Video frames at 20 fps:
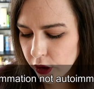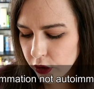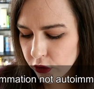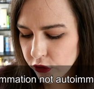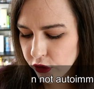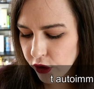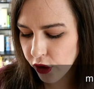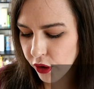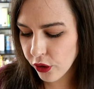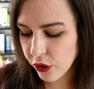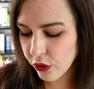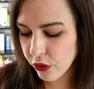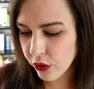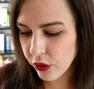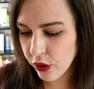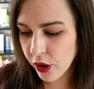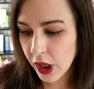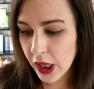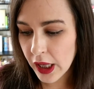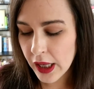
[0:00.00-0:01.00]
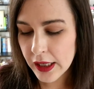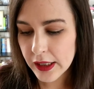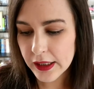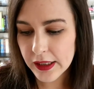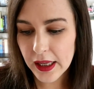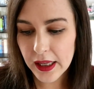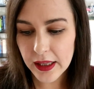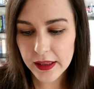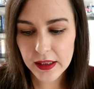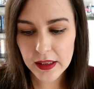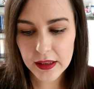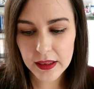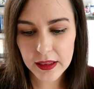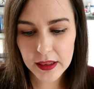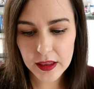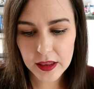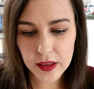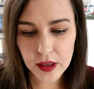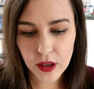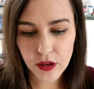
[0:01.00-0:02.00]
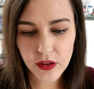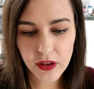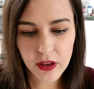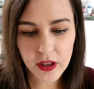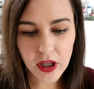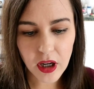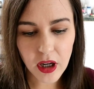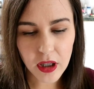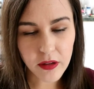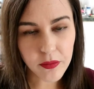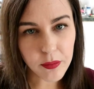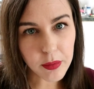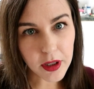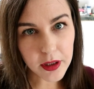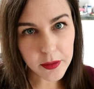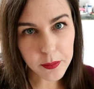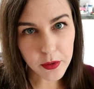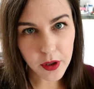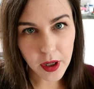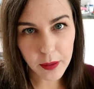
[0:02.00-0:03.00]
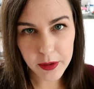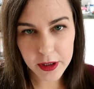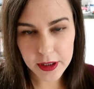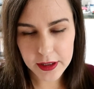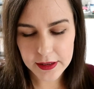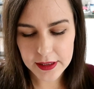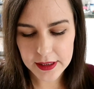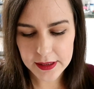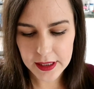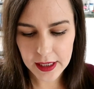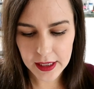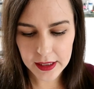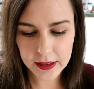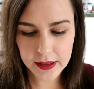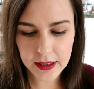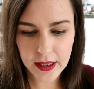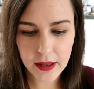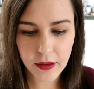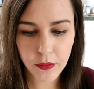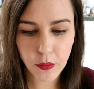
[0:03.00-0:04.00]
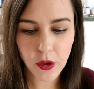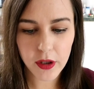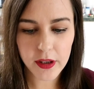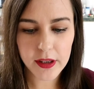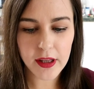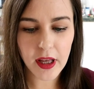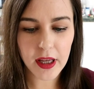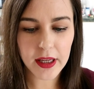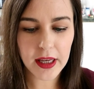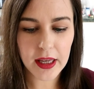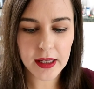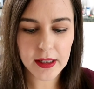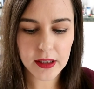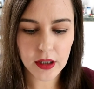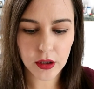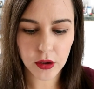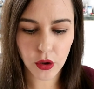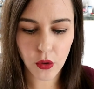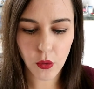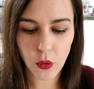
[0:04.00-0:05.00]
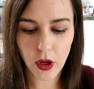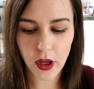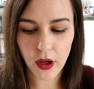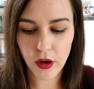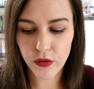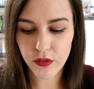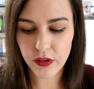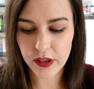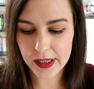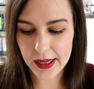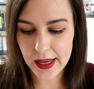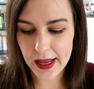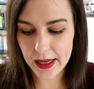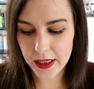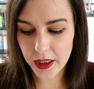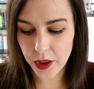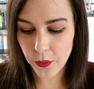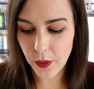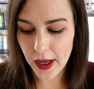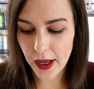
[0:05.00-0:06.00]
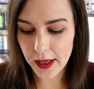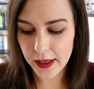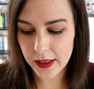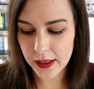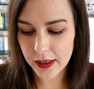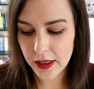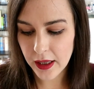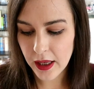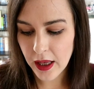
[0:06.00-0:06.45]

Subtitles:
So yeah, those are the kind of blood parameters they take, and they're the ones that I get done quite often anyway.